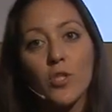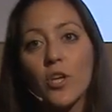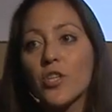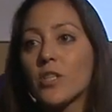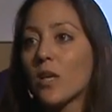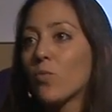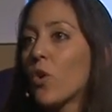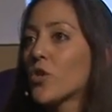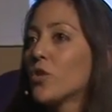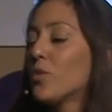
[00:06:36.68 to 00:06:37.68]
was not just that
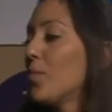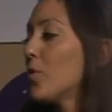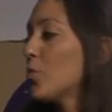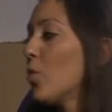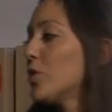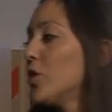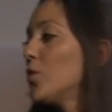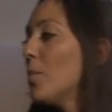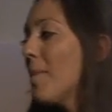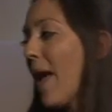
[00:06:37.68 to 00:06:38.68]
Washington Post wanted
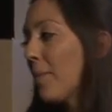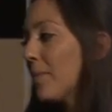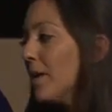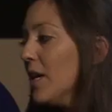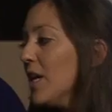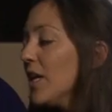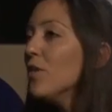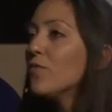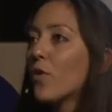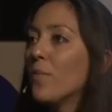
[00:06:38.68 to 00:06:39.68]
to map
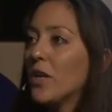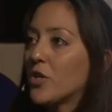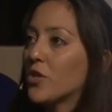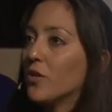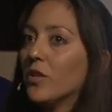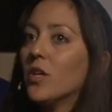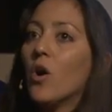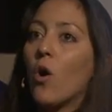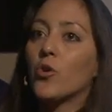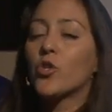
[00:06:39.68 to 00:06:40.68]
information
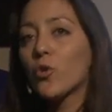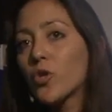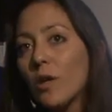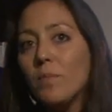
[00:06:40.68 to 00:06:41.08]
on social